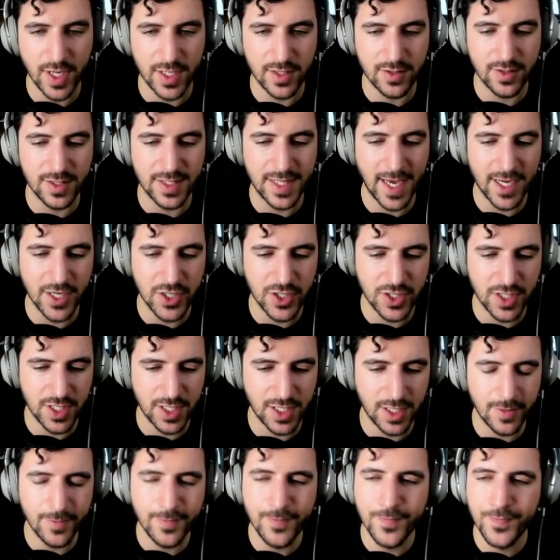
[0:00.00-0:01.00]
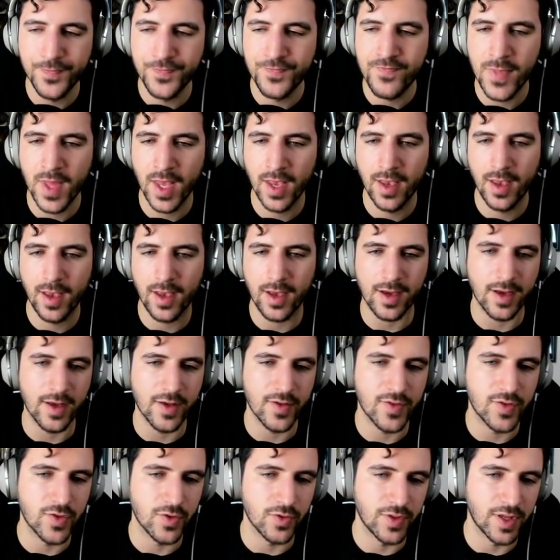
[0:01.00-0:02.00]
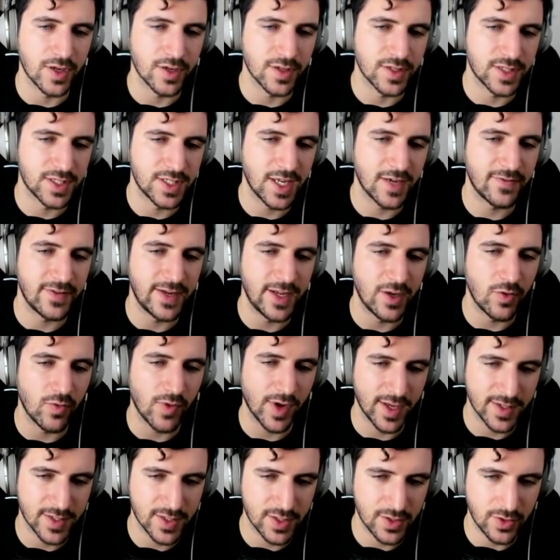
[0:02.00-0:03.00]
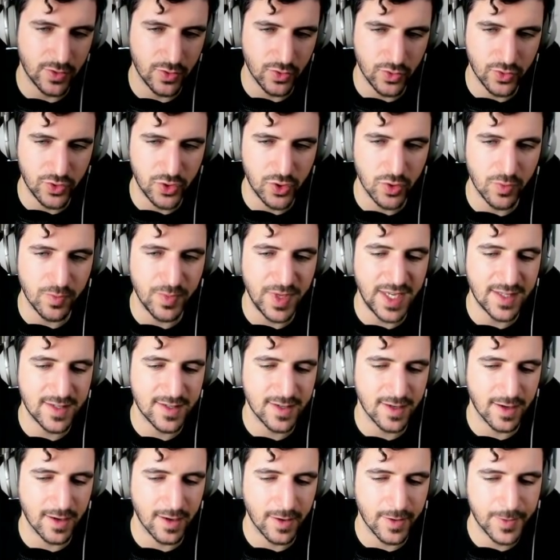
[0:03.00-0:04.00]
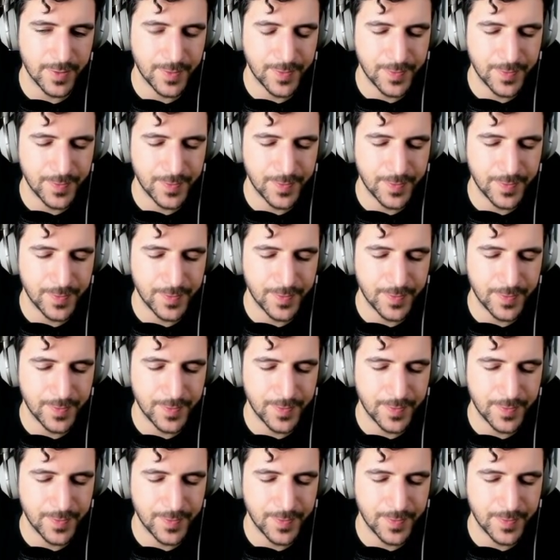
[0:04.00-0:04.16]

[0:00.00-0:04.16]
to dash in. So there is definitely ways to beat her.